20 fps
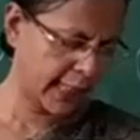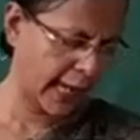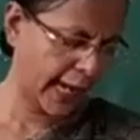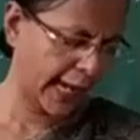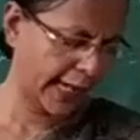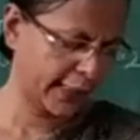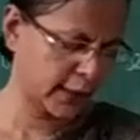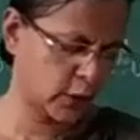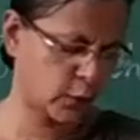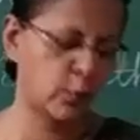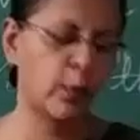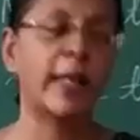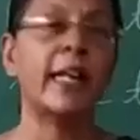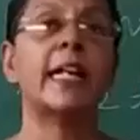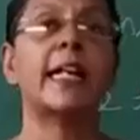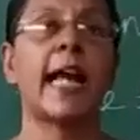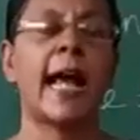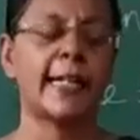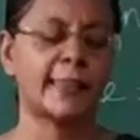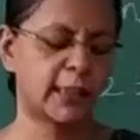hands
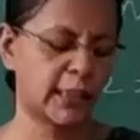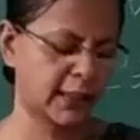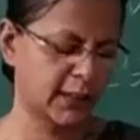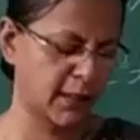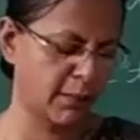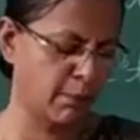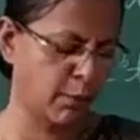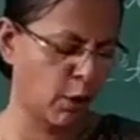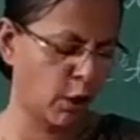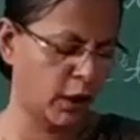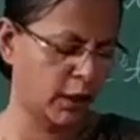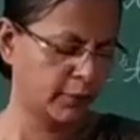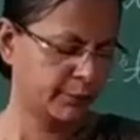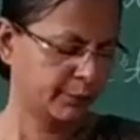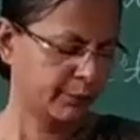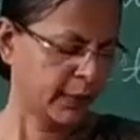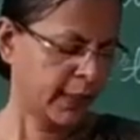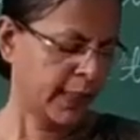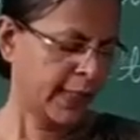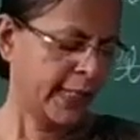while catching the
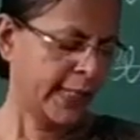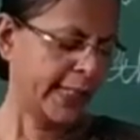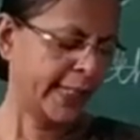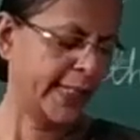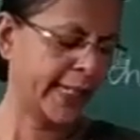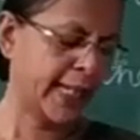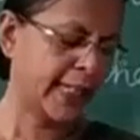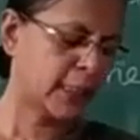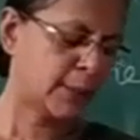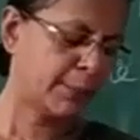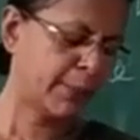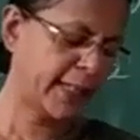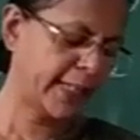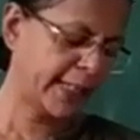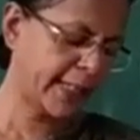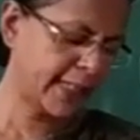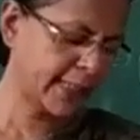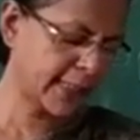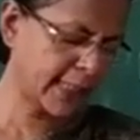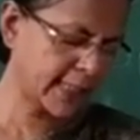ball. He
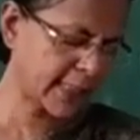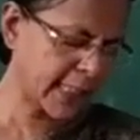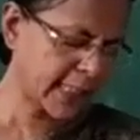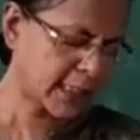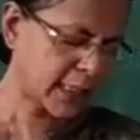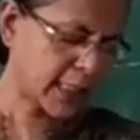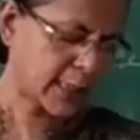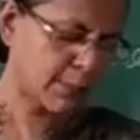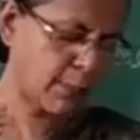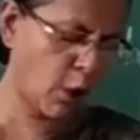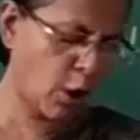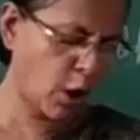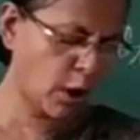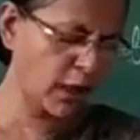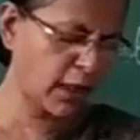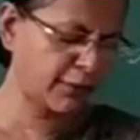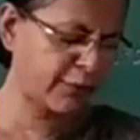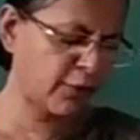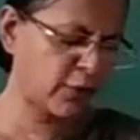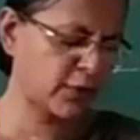experiences a
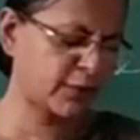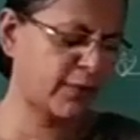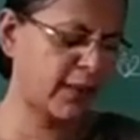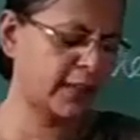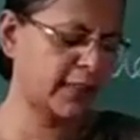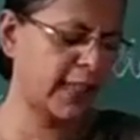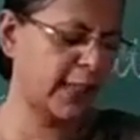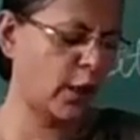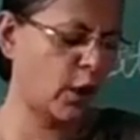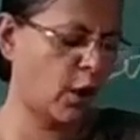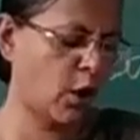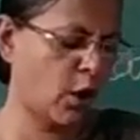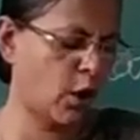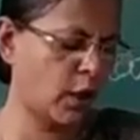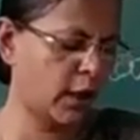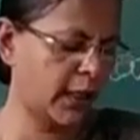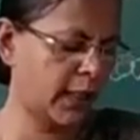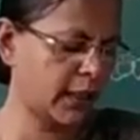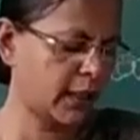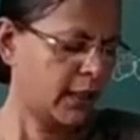smaller force for the
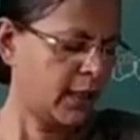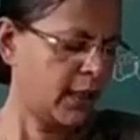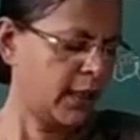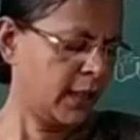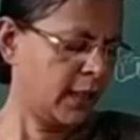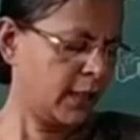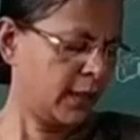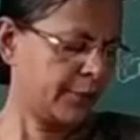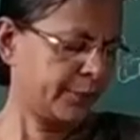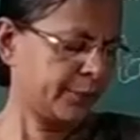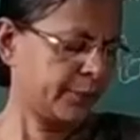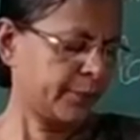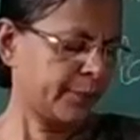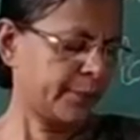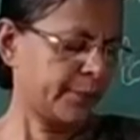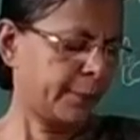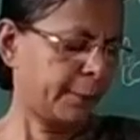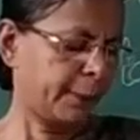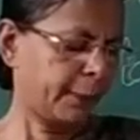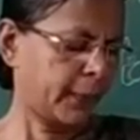longer
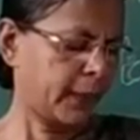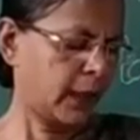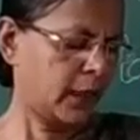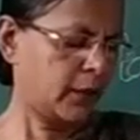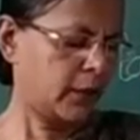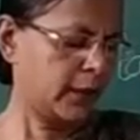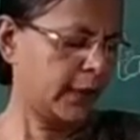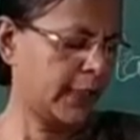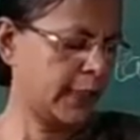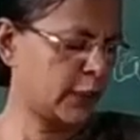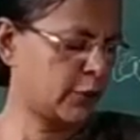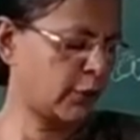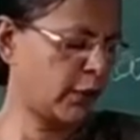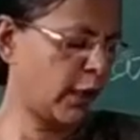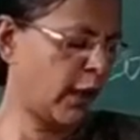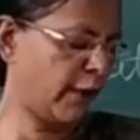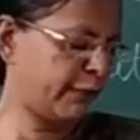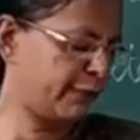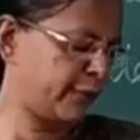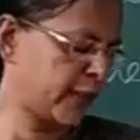
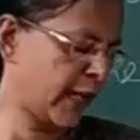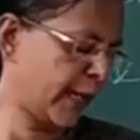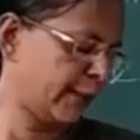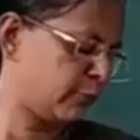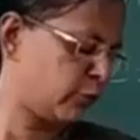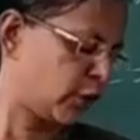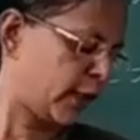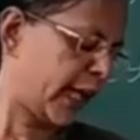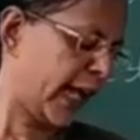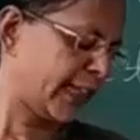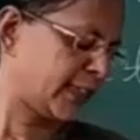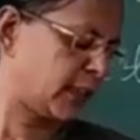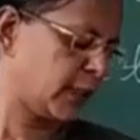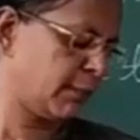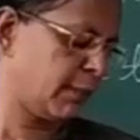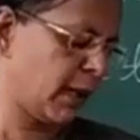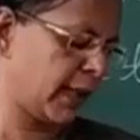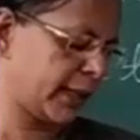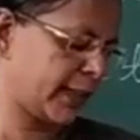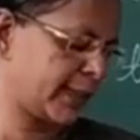interval of time to catch
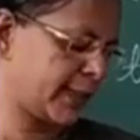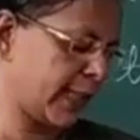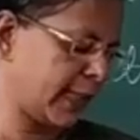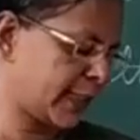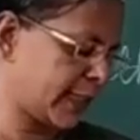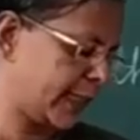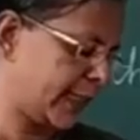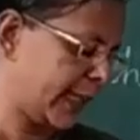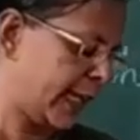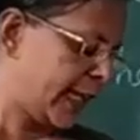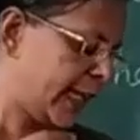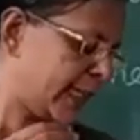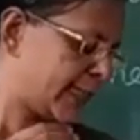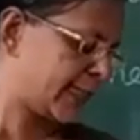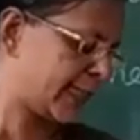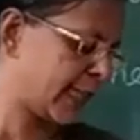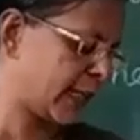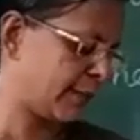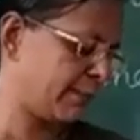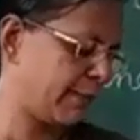the ball, resulting in a
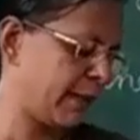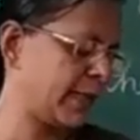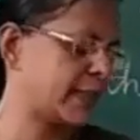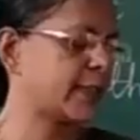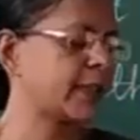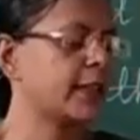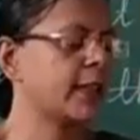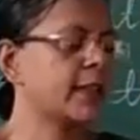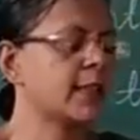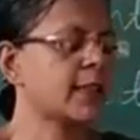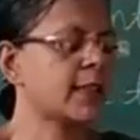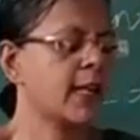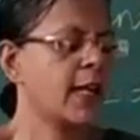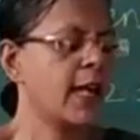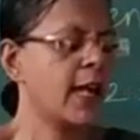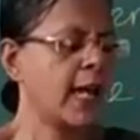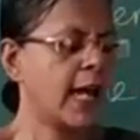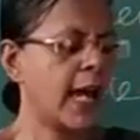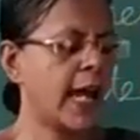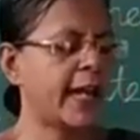lesser impulse in
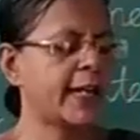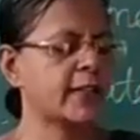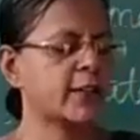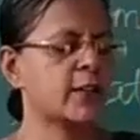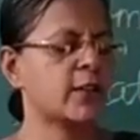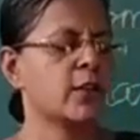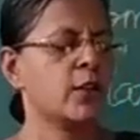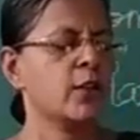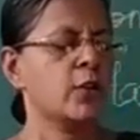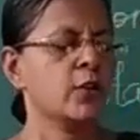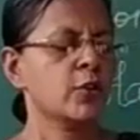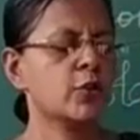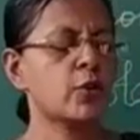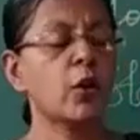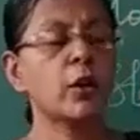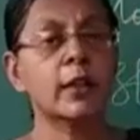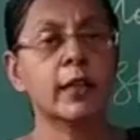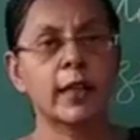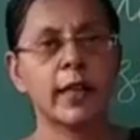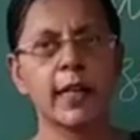his hands.
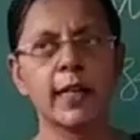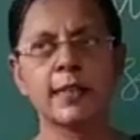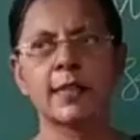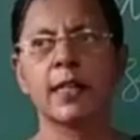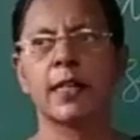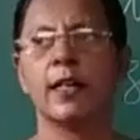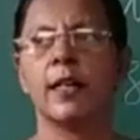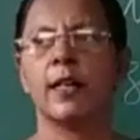So he is